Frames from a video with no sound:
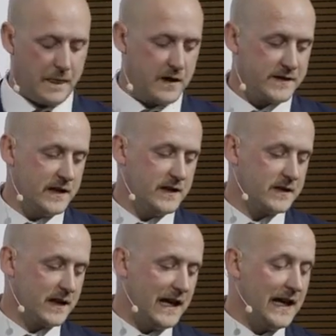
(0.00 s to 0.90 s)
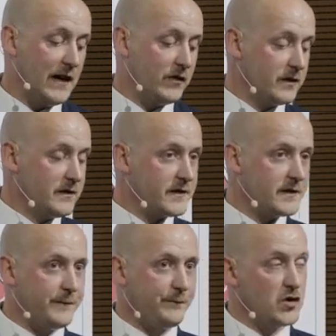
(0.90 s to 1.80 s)
seize key
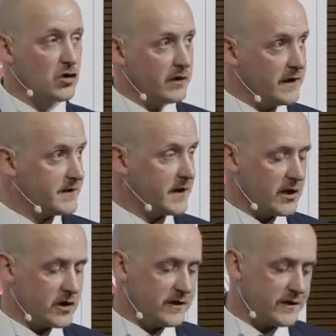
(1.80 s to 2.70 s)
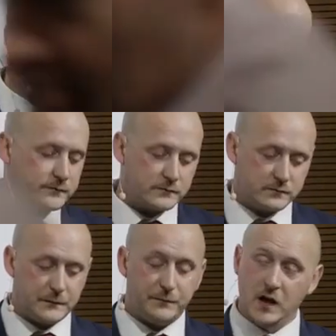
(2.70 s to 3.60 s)
evidence during these searches.
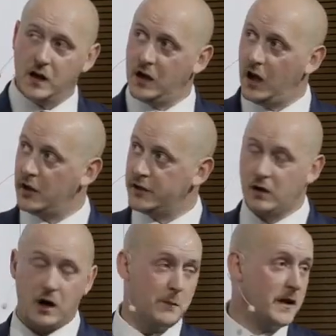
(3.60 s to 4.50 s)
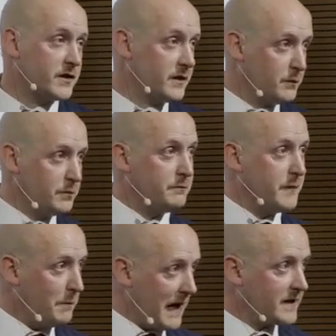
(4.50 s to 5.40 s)
I mentioned
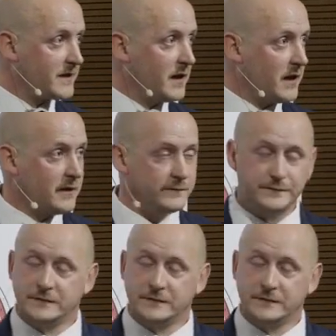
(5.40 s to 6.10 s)
the bags earlier.